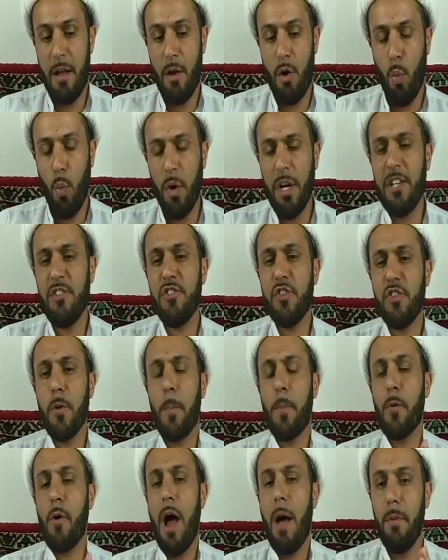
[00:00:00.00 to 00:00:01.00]
What is the
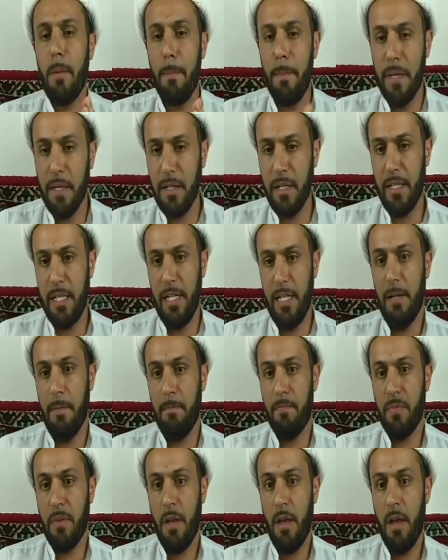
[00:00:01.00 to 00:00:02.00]
probability
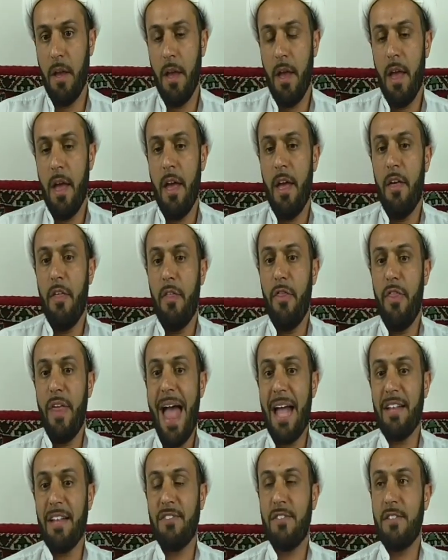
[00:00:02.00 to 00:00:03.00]

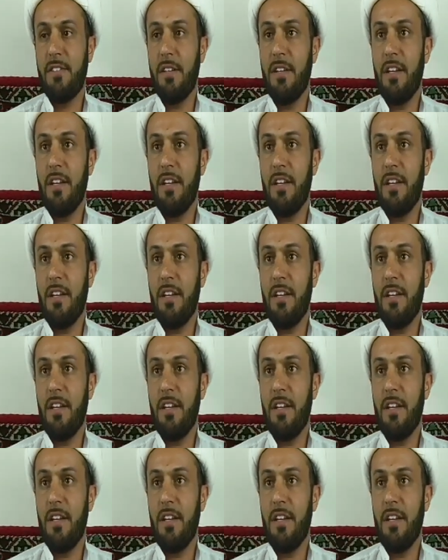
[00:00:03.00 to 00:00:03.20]
that